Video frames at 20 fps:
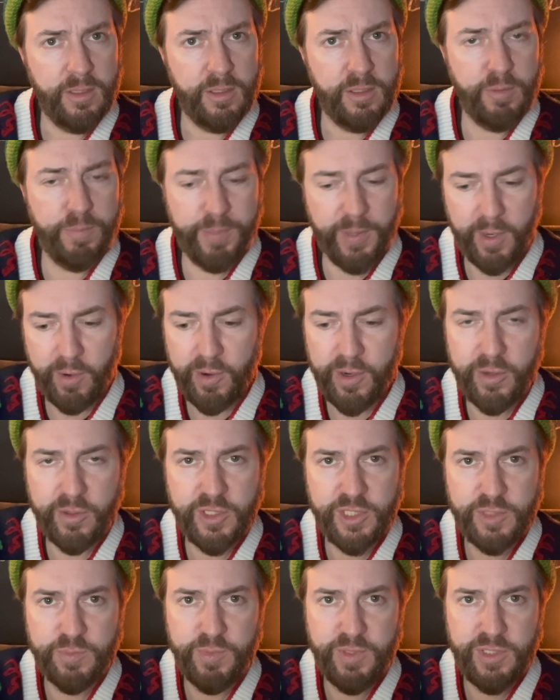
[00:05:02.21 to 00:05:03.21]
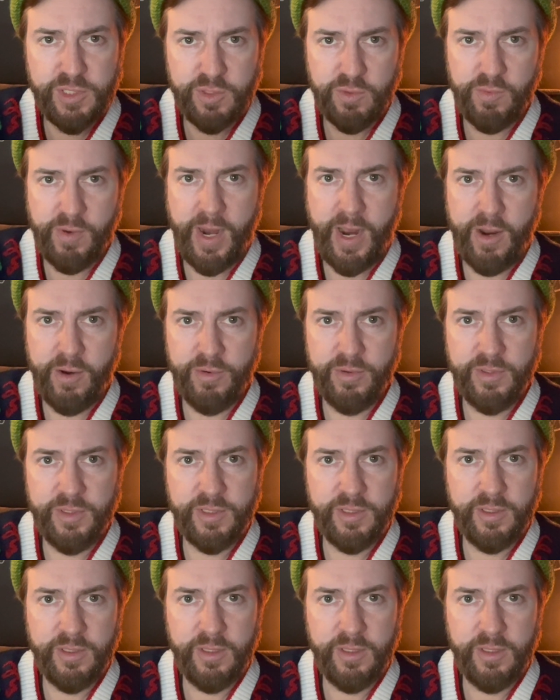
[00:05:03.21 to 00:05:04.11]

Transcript: The perio just means around,